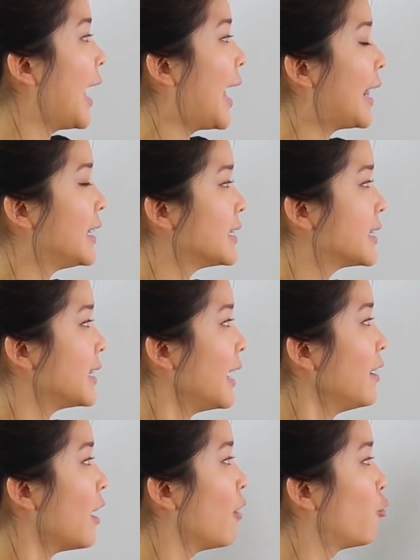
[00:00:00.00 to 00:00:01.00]
and
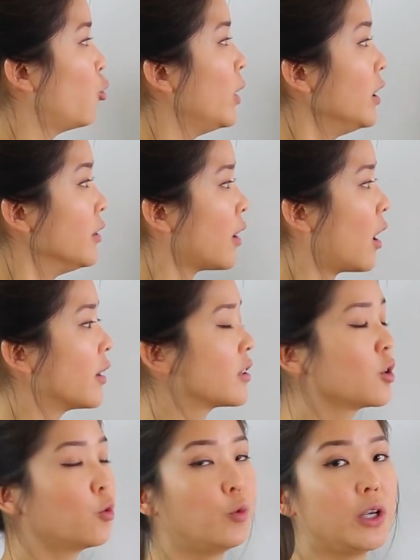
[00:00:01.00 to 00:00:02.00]
instead of will
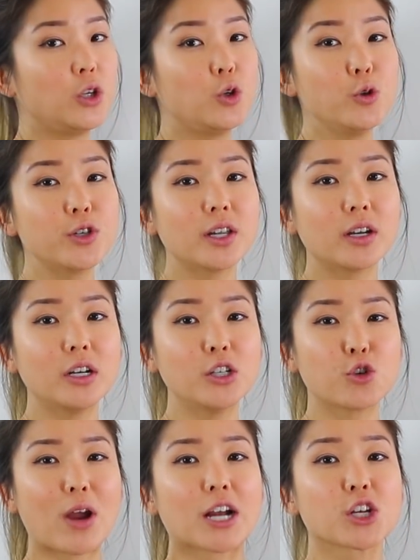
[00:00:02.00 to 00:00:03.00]
not, we use the
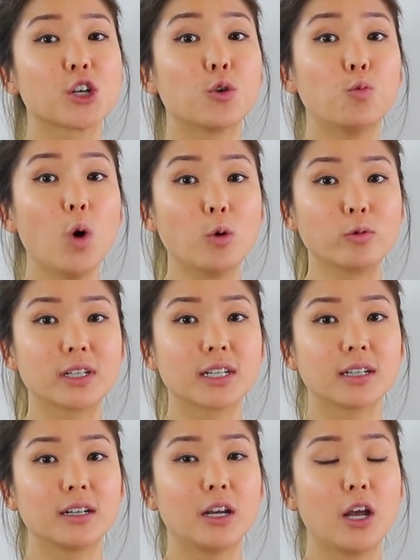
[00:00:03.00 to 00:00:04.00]
contraction
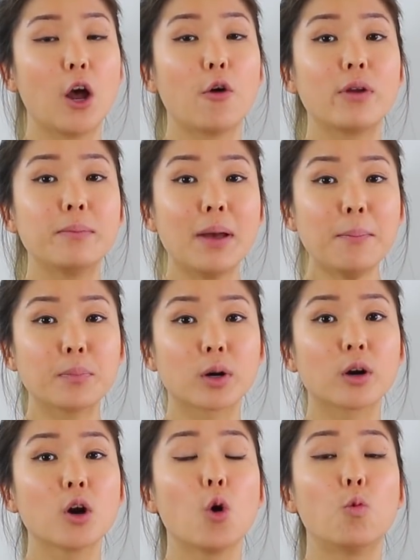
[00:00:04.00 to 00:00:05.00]
won't.
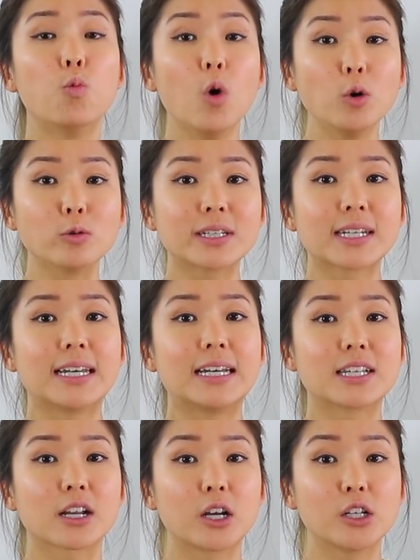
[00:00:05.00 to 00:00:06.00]
Remember, won't
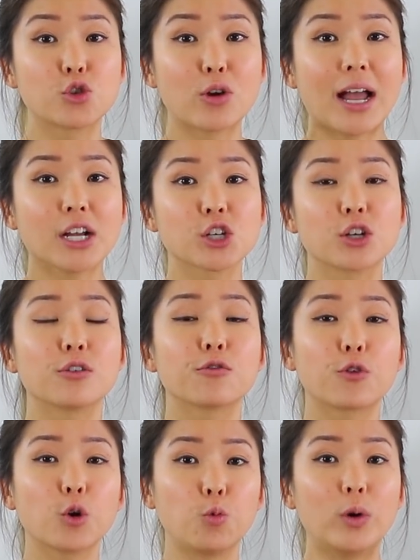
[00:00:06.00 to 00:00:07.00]
is a contraction
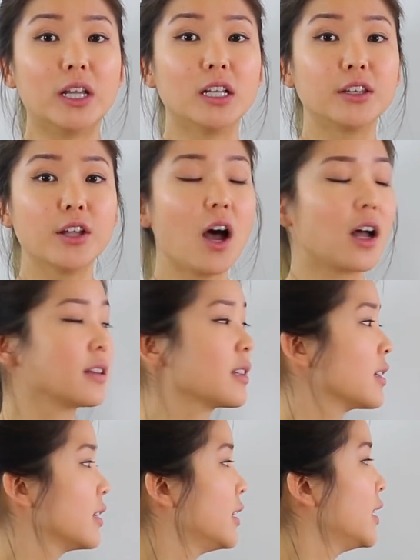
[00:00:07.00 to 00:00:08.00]
for will
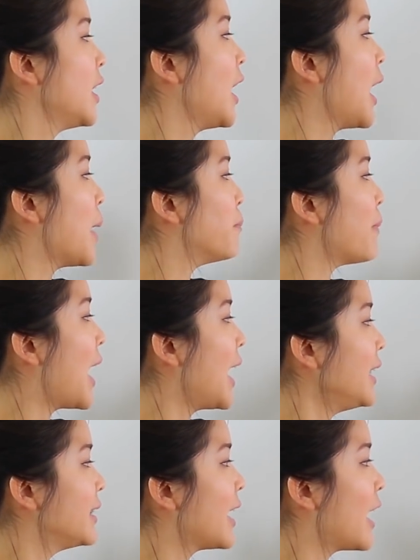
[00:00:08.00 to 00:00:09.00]
not.
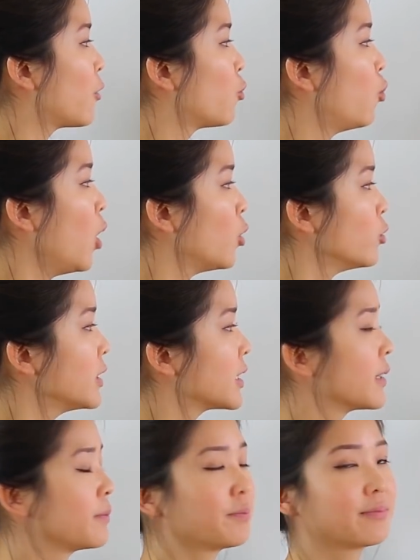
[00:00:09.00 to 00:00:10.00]
My dad
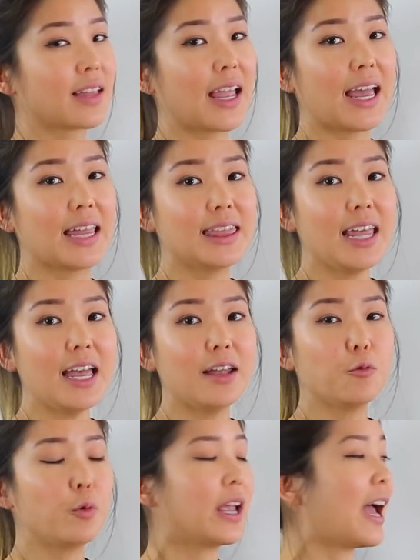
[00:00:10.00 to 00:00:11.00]
won't, and
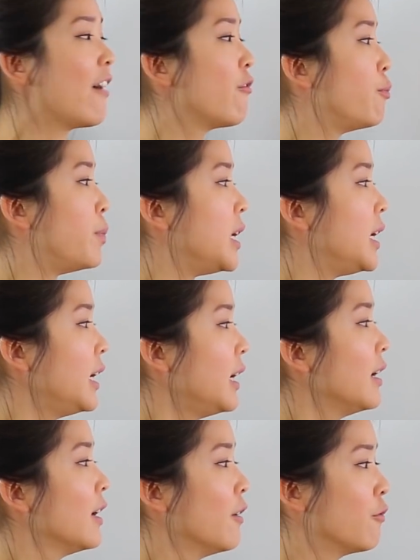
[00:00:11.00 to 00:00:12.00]
then we have
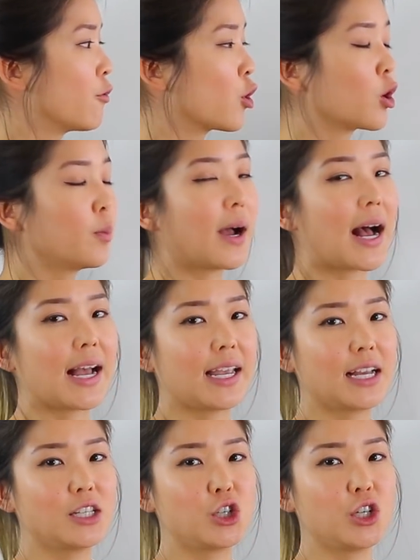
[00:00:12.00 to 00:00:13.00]
be, verb
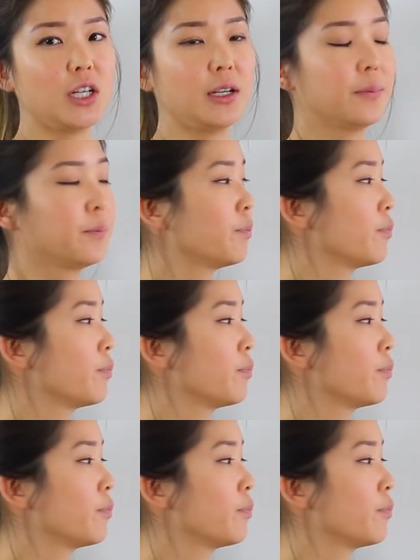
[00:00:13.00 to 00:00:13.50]
ing.